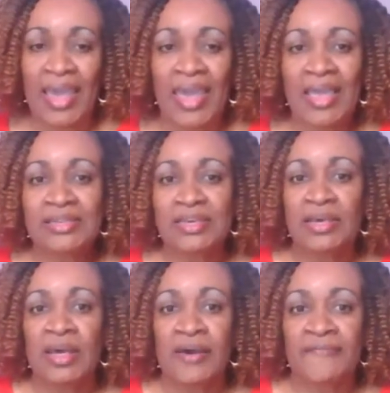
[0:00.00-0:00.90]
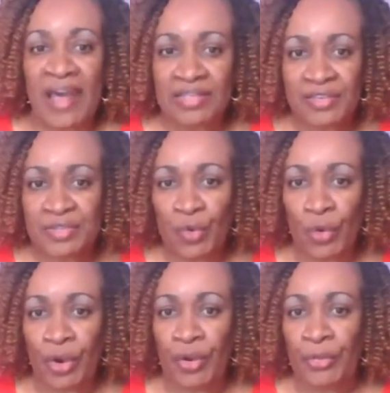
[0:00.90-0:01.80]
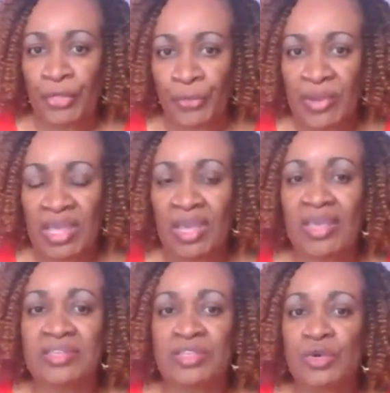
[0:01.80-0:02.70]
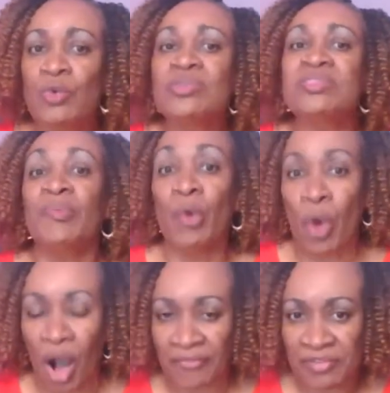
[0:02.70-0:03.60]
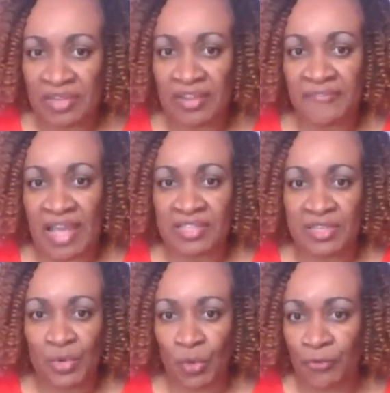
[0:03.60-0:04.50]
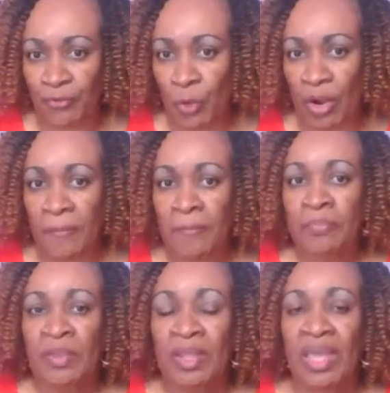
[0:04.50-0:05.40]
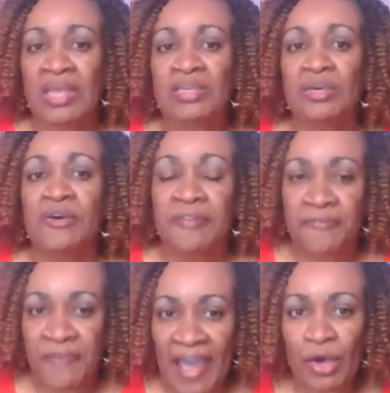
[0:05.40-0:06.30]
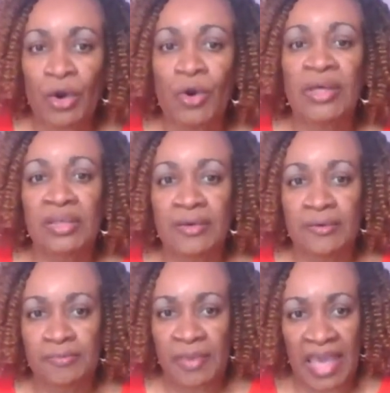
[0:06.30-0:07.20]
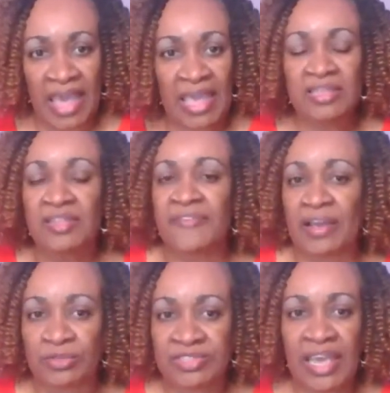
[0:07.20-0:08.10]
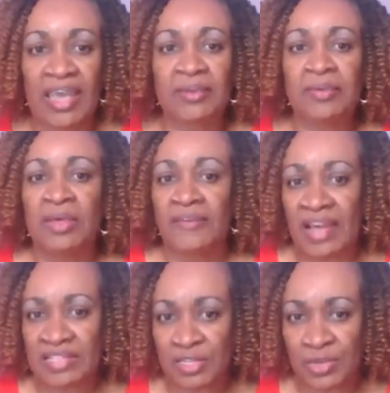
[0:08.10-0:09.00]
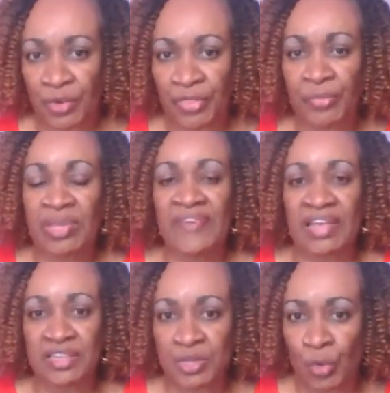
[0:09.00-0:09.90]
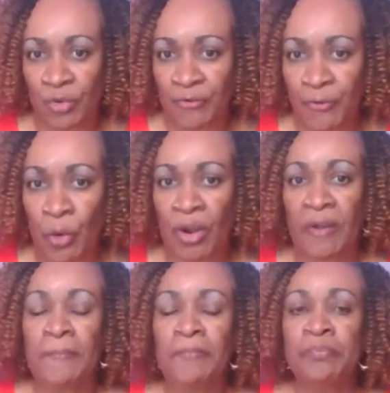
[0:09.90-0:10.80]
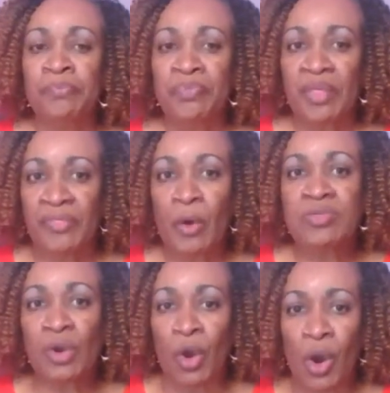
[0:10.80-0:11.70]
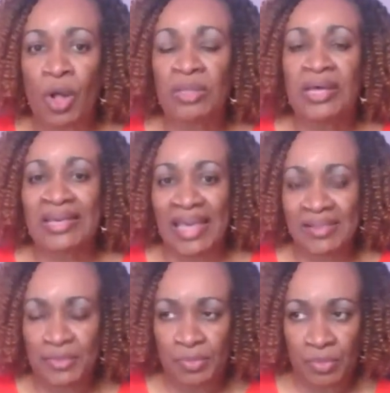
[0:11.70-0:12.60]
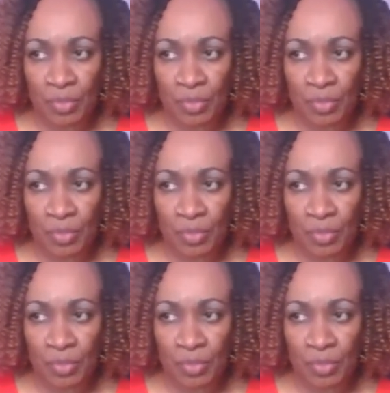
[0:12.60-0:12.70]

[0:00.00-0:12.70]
and VantageScore 3 is used more often than VantageScore 4. And the FICO 8, the FICO 10, VantageScore 3, VantageScore 4, those are all, again,